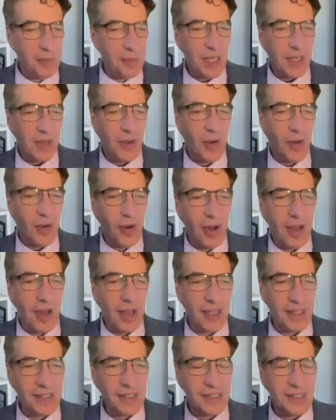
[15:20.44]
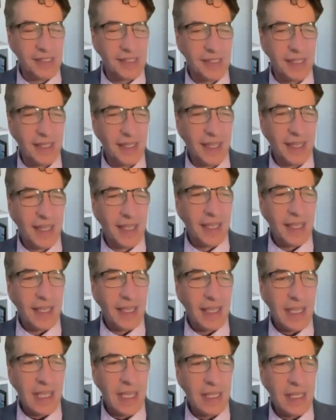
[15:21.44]
because
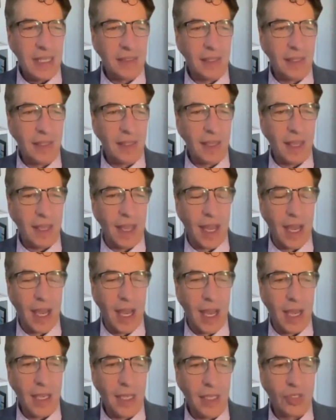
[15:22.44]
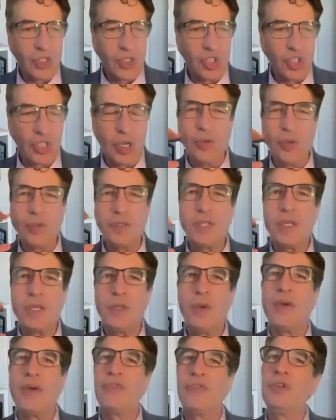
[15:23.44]
it shows that
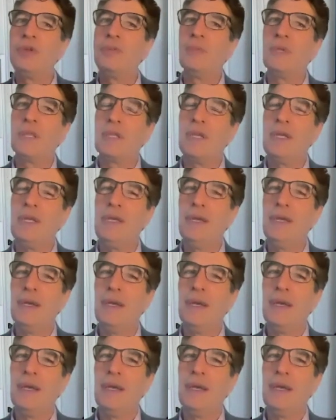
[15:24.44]
you have humility.